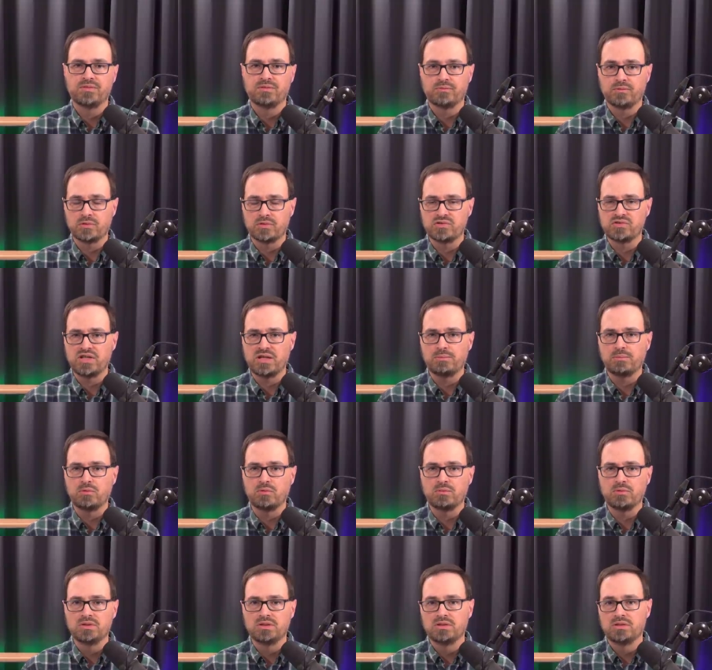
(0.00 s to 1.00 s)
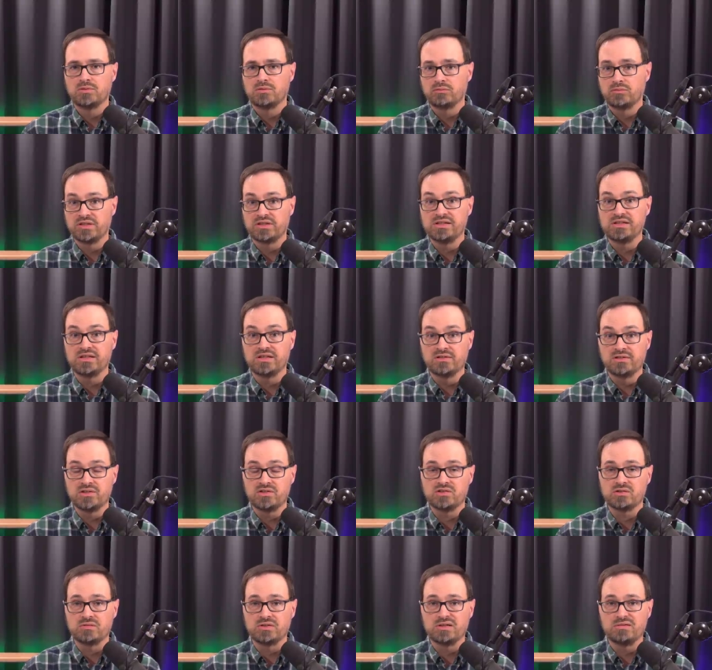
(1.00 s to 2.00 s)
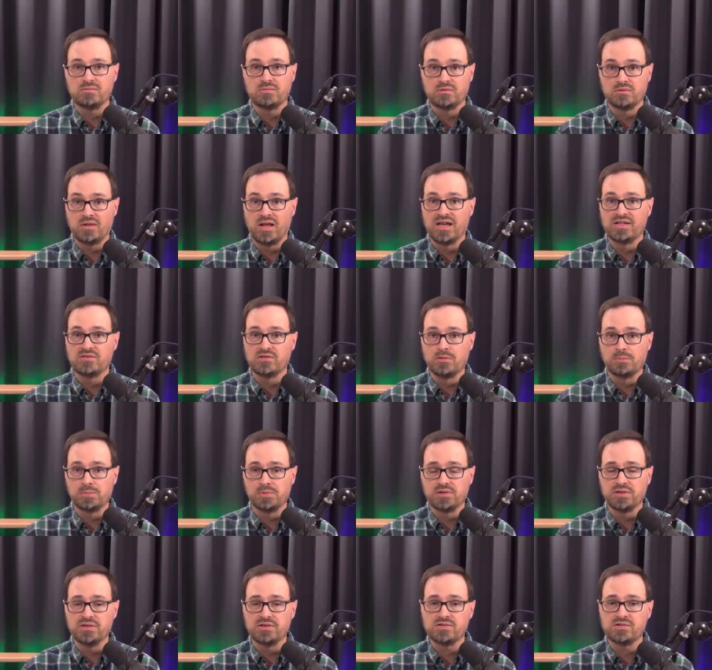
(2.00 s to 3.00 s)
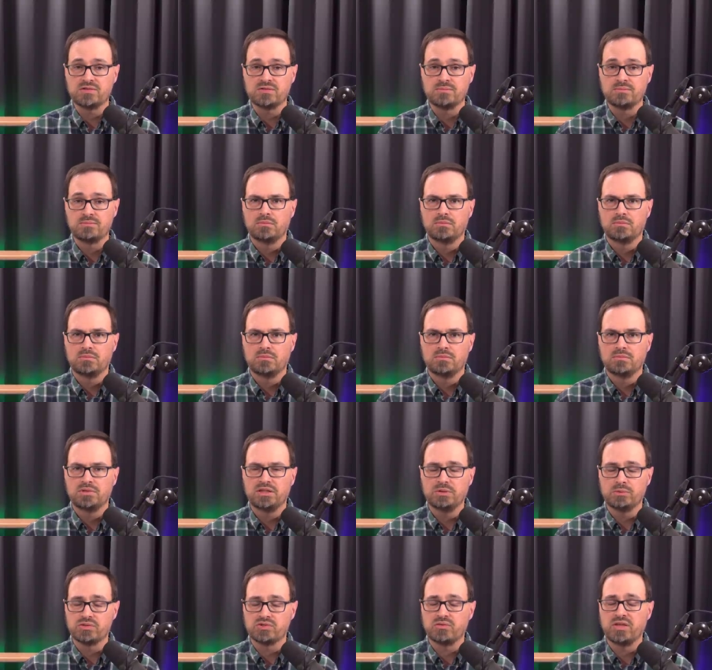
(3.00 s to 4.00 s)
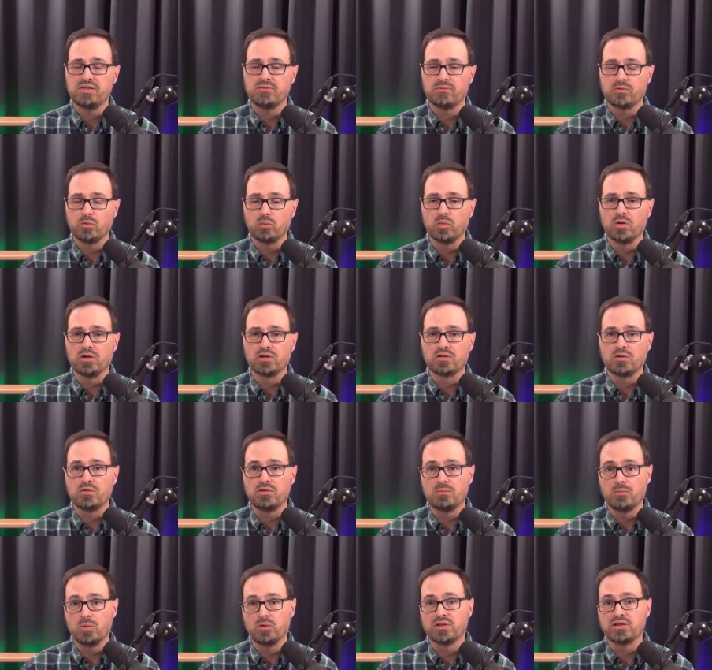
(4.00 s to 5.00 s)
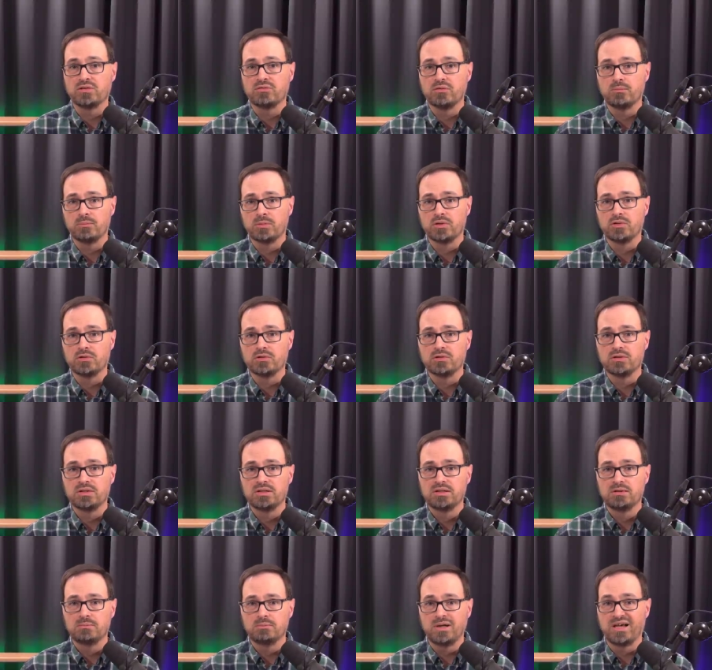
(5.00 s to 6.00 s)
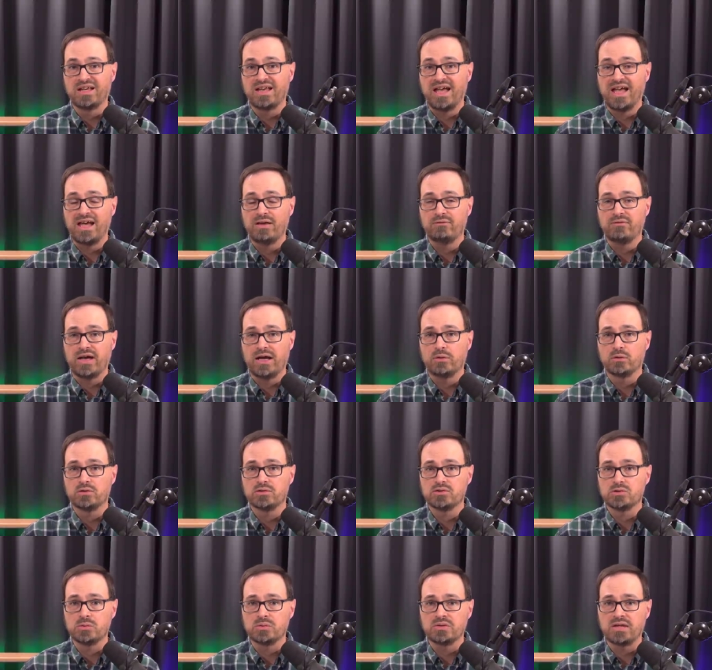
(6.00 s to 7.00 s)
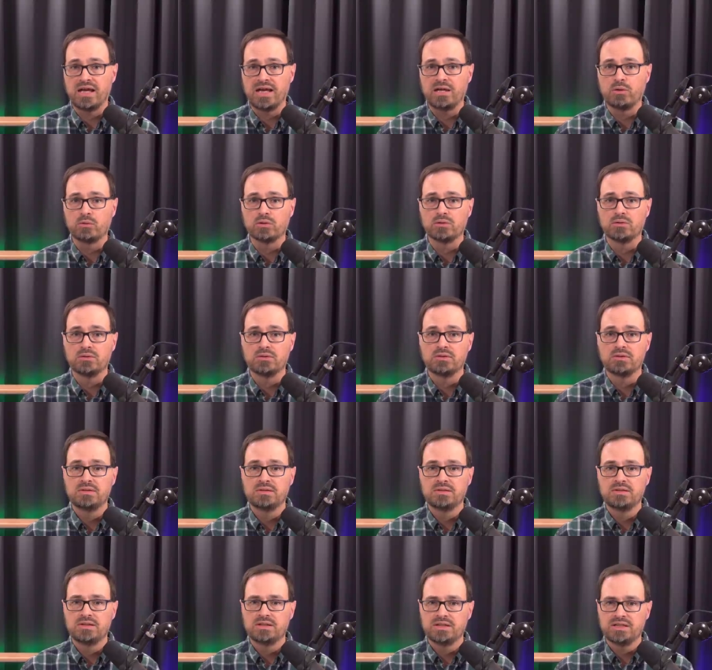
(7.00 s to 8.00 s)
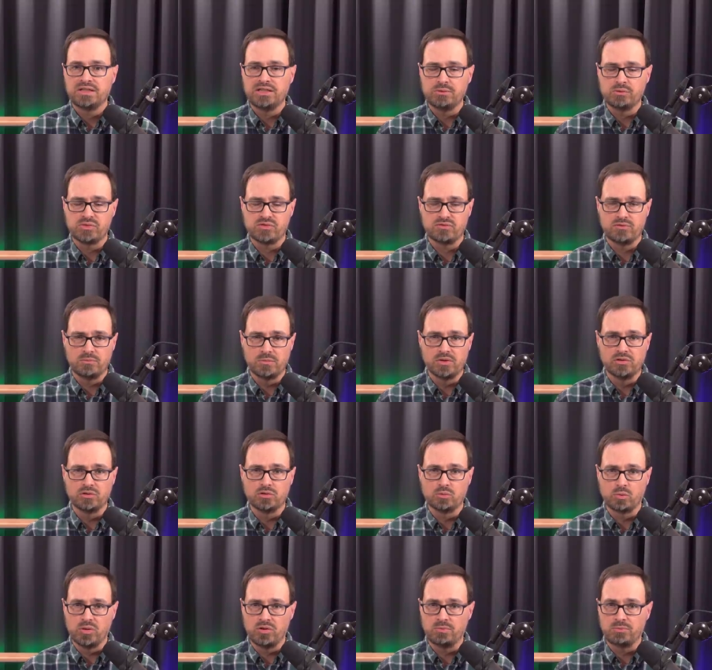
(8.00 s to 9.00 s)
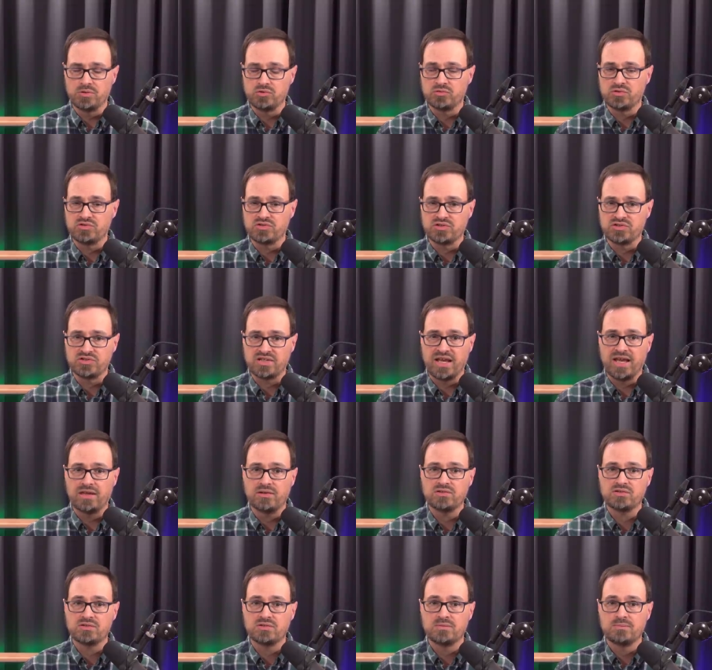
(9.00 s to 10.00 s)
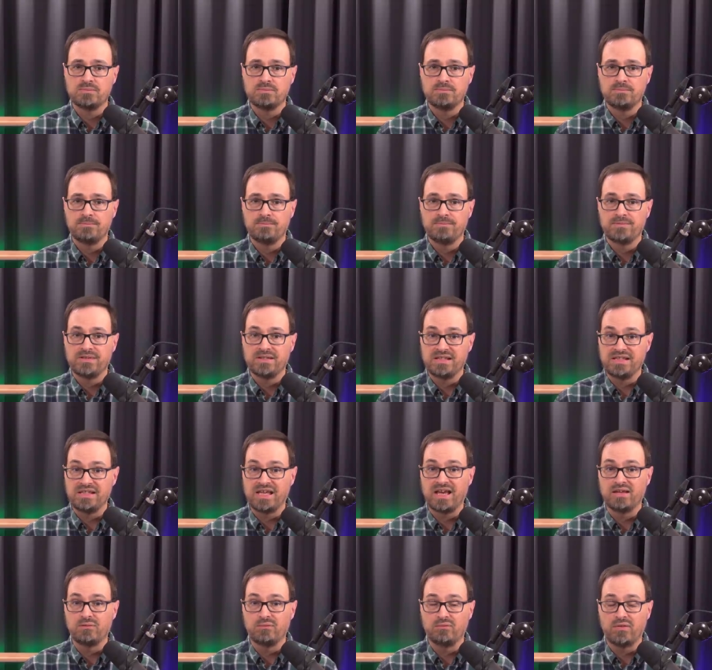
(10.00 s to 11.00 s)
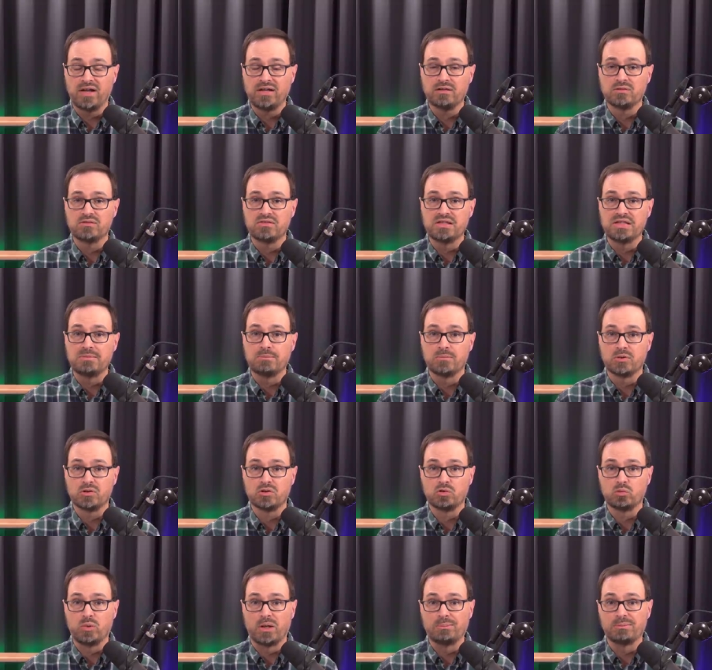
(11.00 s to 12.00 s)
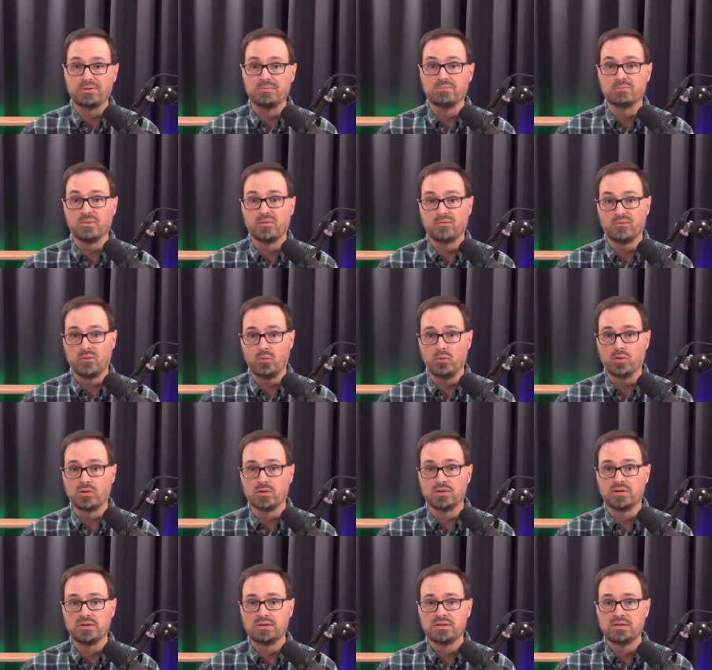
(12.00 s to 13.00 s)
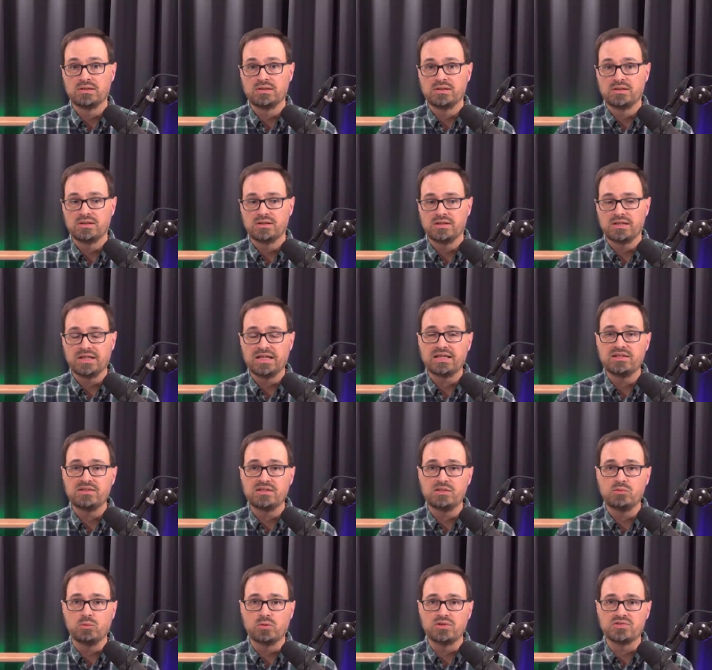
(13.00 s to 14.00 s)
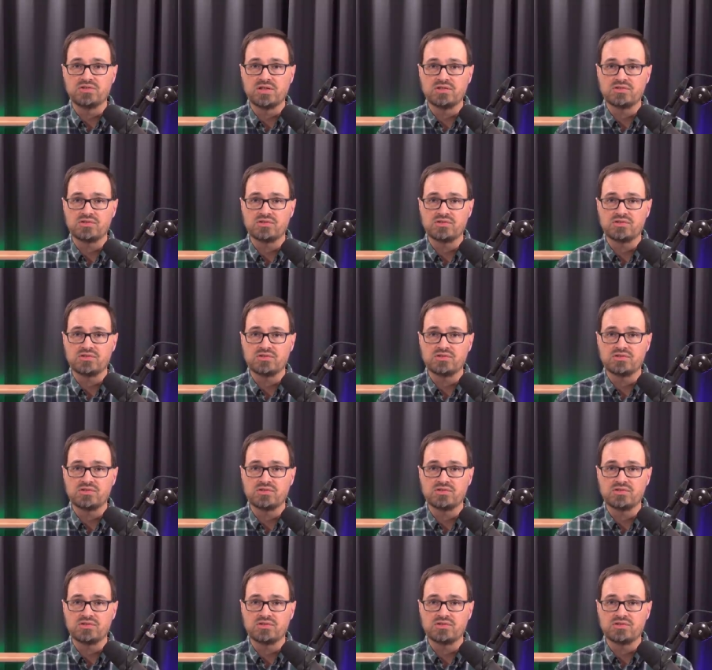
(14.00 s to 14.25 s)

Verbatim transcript: For example, Ricky initially lied to the police. He was late for work on the morning of the murder by a half hour to an hour. He was familiar with Patricia's house. He had fired the murder weapon before, and he was a